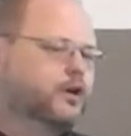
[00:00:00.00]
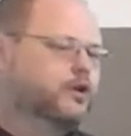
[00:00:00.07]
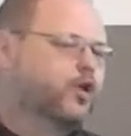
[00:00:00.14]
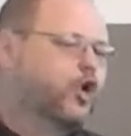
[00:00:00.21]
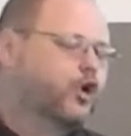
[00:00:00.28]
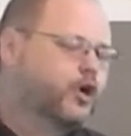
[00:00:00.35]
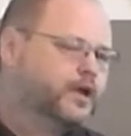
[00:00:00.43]

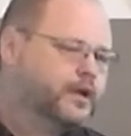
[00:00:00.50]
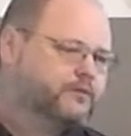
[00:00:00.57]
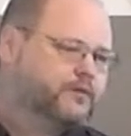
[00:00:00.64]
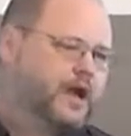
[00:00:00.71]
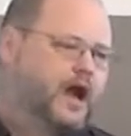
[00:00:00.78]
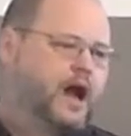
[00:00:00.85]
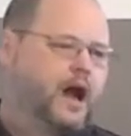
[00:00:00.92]
glory
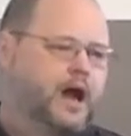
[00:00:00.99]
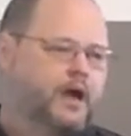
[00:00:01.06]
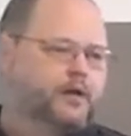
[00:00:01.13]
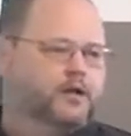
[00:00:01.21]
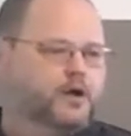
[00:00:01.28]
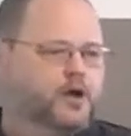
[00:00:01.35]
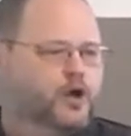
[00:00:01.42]
of
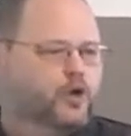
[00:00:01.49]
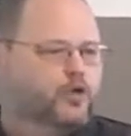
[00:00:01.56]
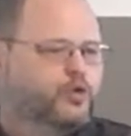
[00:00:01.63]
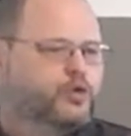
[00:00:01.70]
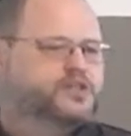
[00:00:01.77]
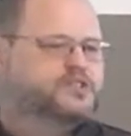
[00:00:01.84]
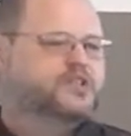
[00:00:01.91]
God
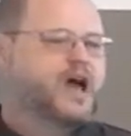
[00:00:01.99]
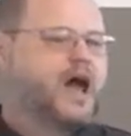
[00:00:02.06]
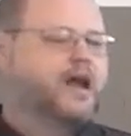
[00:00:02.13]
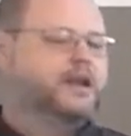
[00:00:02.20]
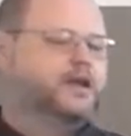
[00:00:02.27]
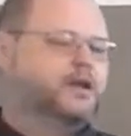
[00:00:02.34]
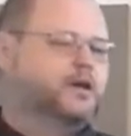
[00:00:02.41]

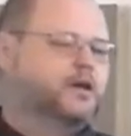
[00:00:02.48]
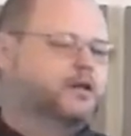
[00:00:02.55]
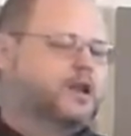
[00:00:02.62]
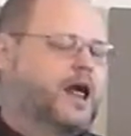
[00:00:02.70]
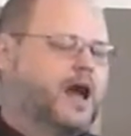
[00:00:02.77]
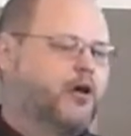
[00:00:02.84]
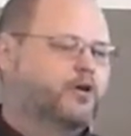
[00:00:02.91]
resided in a
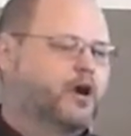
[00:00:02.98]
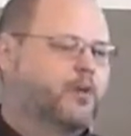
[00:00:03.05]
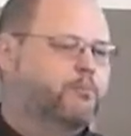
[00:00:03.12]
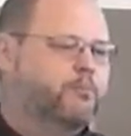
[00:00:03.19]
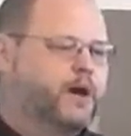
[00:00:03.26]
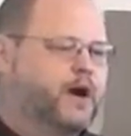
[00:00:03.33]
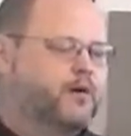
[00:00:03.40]
cloud
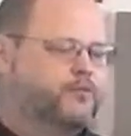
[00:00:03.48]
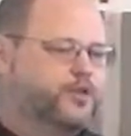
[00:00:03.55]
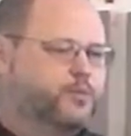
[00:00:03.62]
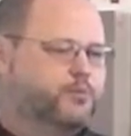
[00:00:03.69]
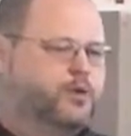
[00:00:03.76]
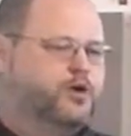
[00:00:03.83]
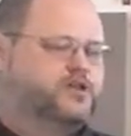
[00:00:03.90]
above
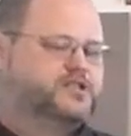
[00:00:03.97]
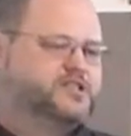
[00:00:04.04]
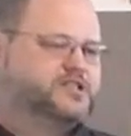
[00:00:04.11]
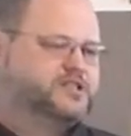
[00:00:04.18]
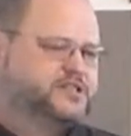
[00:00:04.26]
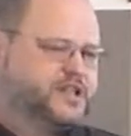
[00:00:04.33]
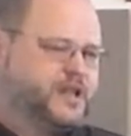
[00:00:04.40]
the mercy
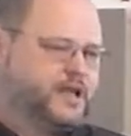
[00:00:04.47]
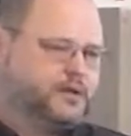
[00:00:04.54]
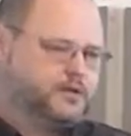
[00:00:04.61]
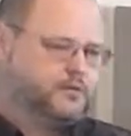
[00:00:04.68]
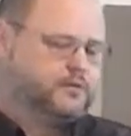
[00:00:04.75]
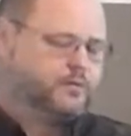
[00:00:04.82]
seat.